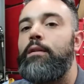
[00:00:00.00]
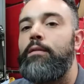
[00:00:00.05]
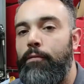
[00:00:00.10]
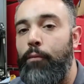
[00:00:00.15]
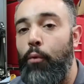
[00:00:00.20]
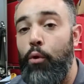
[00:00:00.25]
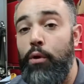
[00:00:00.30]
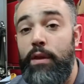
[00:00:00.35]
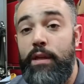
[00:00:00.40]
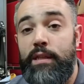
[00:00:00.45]

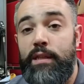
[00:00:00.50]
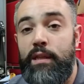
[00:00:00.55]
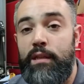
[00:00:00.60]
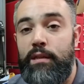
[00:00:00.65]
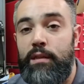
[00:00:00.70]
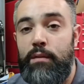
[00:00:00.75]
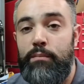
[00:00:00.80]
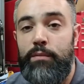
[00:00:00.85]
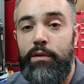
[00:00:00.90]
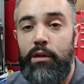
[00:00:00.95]
for the
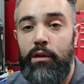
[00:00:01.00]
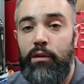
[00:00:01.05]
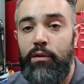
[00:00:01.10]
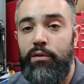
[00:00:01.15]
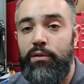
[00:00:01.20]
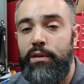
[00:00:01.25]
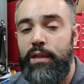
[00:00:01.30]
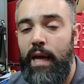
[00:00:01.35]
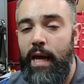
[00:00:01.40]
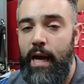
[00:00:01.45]
system to
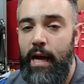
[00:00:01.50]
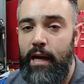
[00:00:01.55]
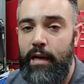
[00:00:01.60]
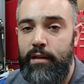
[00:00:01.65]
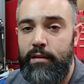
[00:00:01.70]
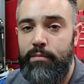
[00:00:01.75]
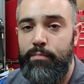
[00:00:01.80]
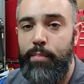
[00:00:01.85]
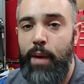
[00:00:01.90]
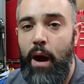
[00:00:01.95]
use
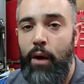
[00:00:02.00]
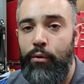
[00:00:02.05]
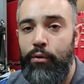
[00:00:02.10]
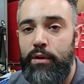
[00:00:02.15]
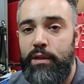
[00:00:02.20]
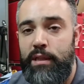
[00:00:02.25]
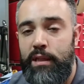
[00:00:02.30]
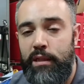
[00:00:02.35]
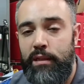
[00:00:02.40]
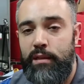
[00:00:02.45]
as power
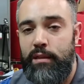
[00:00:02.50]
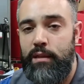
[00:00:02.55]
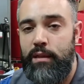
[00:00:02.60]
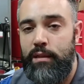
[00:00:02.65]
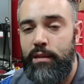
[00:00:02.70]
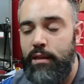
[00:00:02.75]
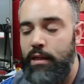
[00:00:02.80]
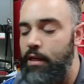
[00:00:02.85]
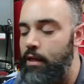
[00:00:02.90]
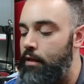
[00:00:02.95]
assist to
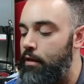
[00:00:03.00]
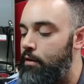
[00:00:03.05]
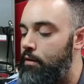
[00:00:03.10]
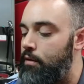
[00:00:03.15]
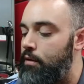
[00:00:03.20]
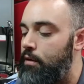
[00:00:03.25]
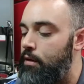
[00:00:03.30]
steer.